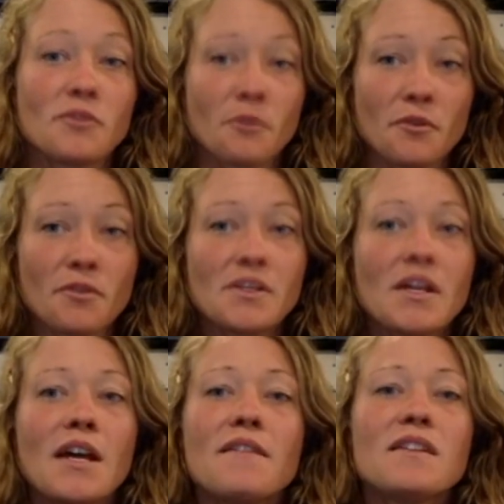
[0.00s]
soles,
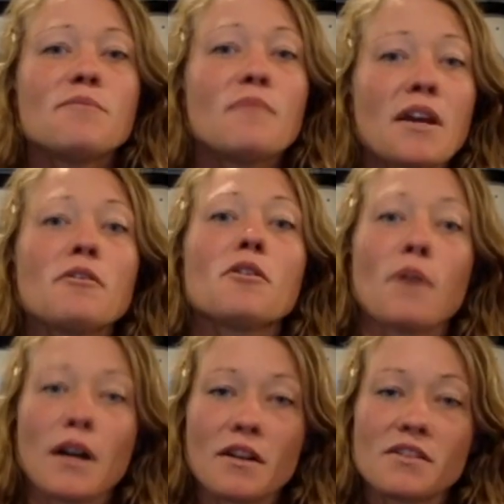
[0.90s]
these may
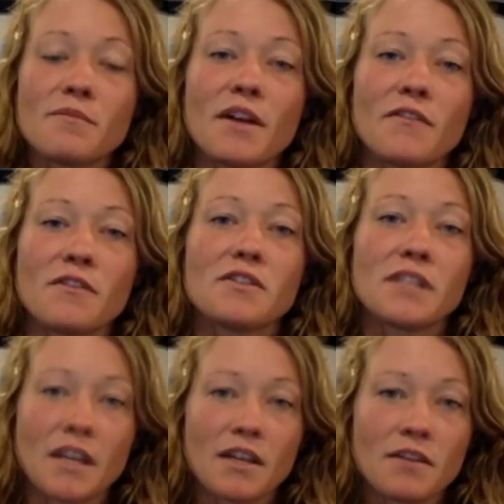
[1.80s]
require some effort to
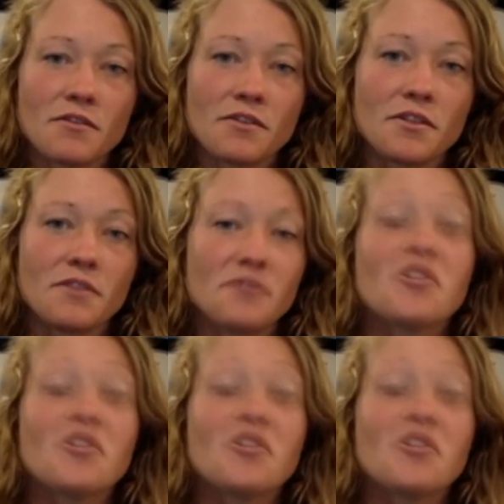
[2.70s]
get used to,